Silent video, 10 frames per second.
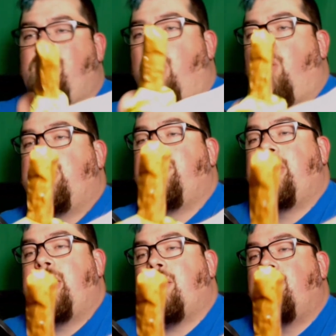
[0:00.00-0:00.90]
Hold it
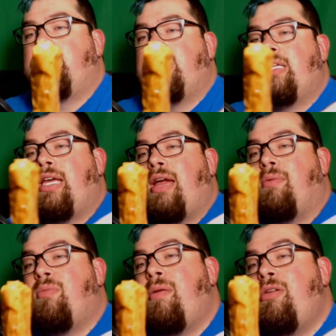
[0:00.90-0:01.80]
really close to the
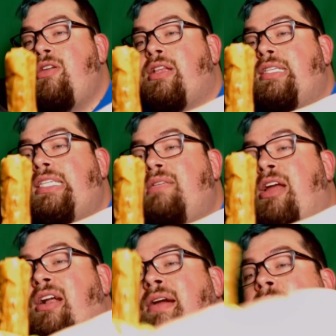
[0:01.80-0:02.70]
camera. Maybe you can see
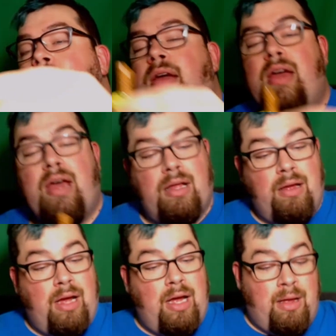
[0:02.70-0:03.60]
better.
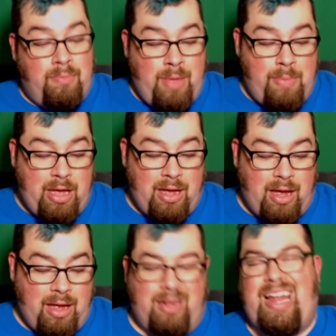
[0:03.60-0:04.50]
Uh, maybe uh,
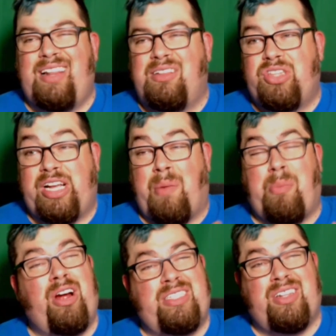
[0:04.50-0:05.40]
it kind of looks like a
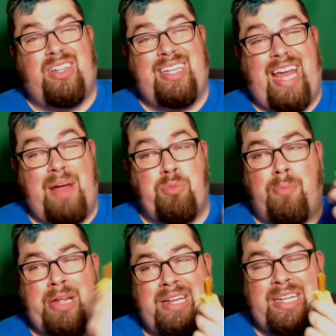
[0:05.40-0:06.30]
pretzel on the camera,
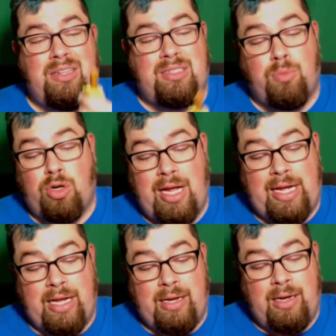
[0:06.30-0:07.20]
but it looks more
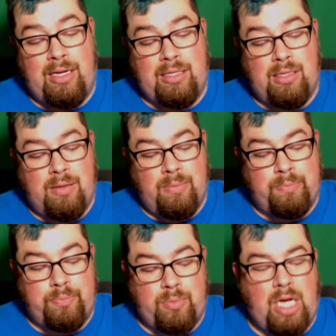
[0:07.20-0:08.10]
like a, a,
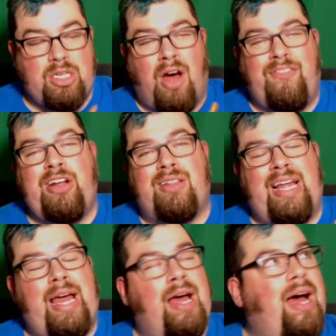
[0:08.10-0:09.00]
a toffee or
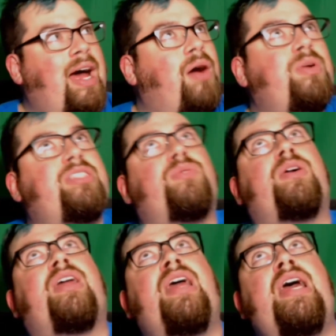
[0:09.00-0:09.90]
like a, uh, what's the word?